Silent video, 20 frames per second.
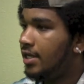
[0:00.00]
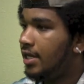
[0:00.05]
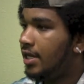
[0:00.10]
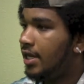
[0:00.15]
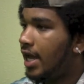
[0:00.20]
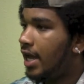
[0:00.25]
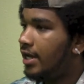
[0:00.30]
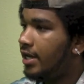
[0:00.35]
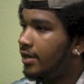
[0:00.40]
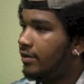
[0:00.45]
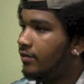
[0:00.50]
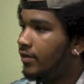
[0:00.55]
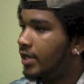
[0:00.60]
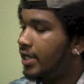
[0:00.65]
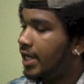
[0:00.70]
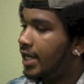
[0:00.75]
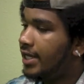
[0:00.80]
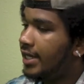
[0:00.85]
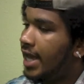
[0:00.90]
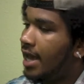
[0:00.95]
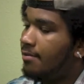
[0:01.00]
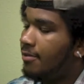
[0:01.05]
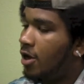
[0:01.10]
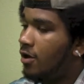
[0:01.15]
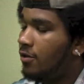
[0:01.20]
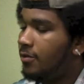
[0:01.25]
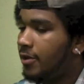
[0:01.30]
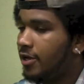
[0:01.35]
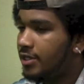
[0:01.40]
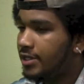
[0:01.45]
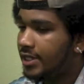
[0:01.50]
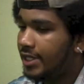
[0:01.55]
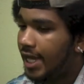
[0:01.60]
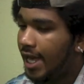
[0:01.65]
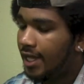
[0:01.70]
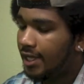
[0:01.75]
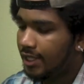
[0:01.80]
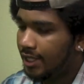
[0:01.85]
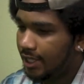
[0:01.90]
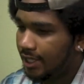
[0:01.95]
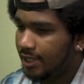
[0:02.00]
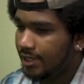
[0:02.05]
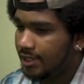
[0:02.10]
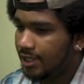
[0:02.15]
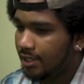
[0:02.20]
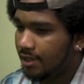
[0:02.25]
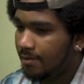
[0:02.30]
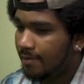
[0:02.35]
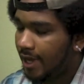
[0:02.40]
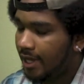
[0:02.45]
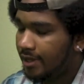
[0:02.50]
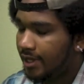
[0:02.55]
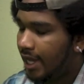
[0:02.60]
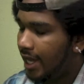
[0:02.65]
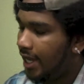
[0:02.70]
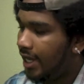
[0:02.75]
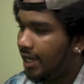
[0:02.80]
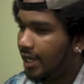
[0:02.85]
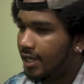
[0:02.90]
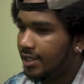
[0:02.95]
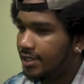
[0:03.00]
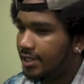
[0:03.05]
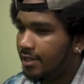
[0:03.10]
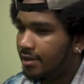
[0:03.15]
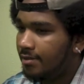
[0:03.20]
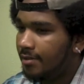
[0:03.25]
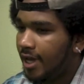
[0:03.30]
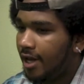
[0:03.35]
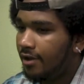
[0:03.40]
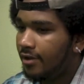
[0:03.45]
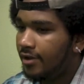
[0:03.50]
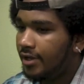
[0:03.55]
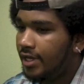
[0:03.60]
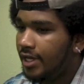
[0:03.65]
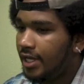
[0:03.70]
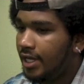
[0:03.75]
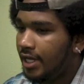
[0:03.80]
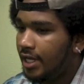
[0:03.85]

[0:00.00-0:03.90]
and I didn't really adapt my own personality until about